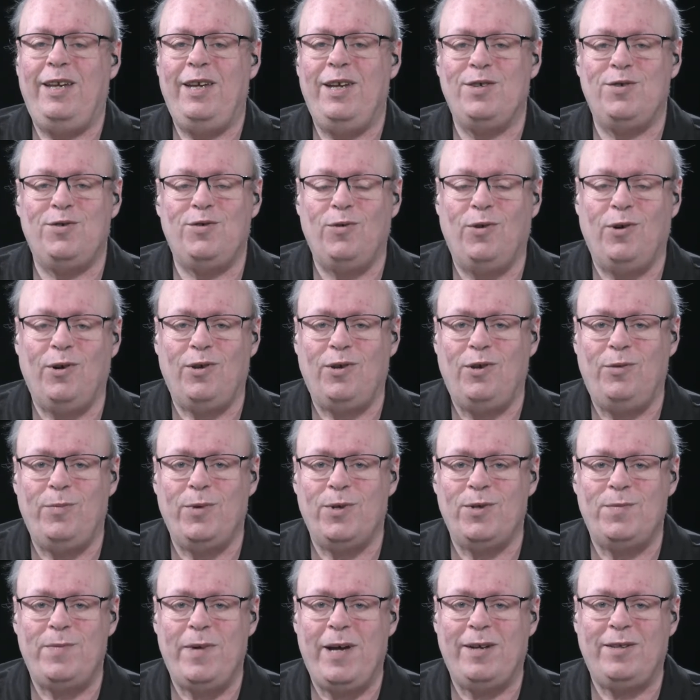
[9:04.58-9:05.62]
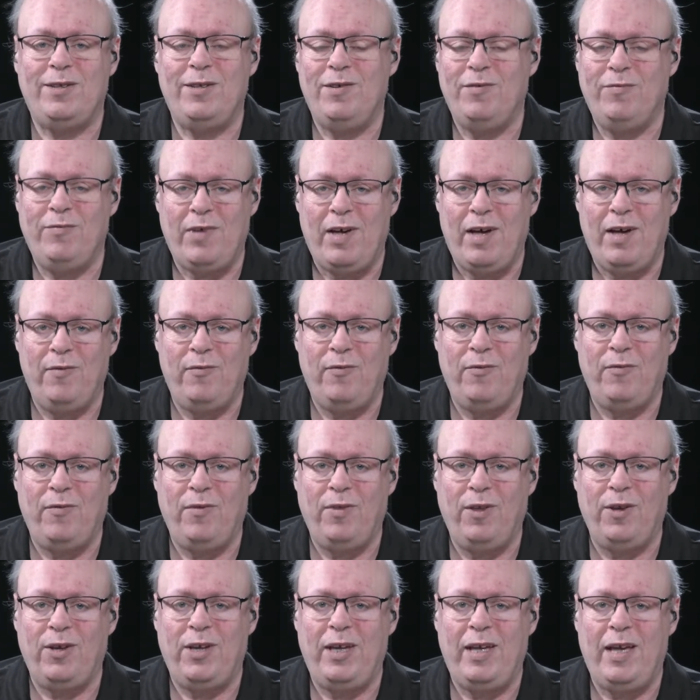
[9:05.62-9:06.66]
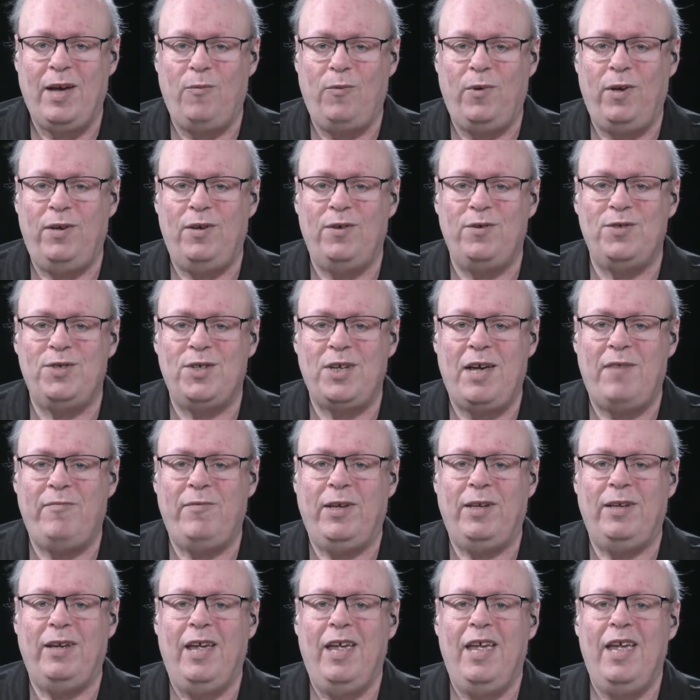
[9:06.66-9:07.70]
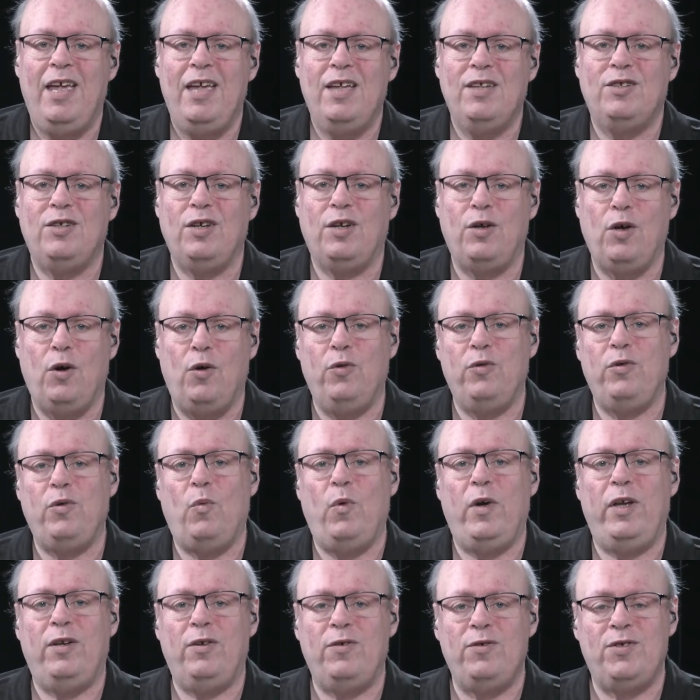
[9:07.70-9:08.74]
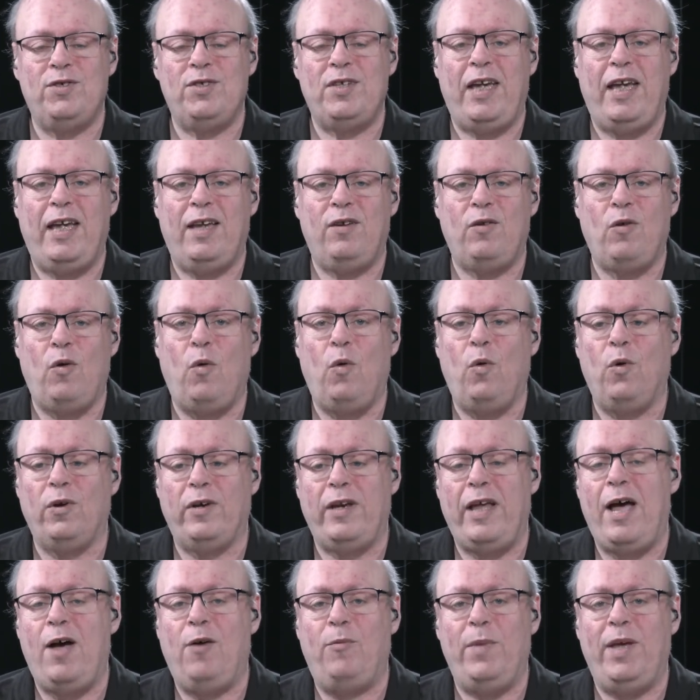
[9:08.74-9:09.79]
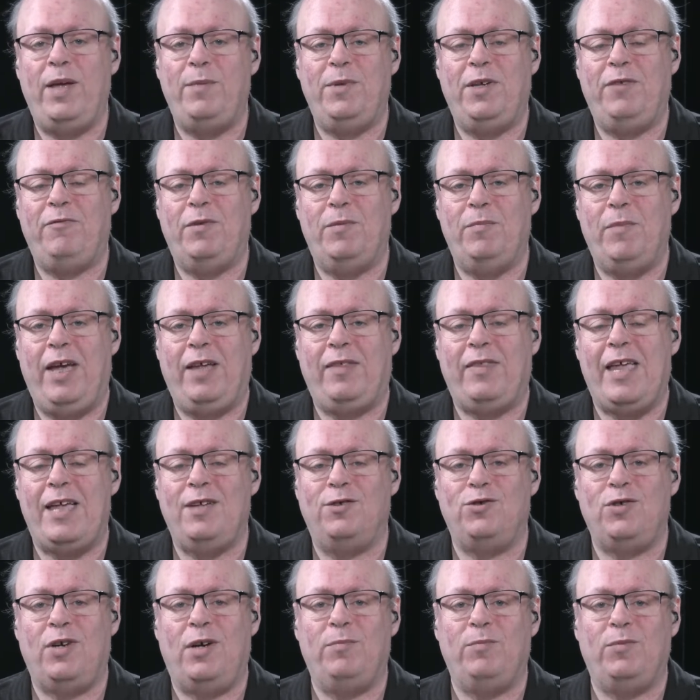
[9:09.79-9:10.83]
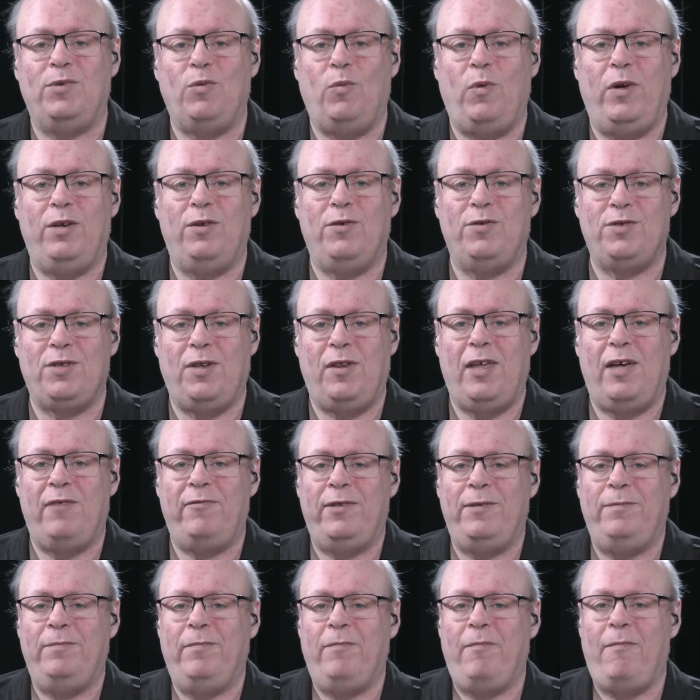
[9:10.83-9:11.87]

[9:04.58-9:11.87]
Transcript: historical perspective of looking at Windows 7, to go to Windows 10, or now maybe even make that jump to Windows 11?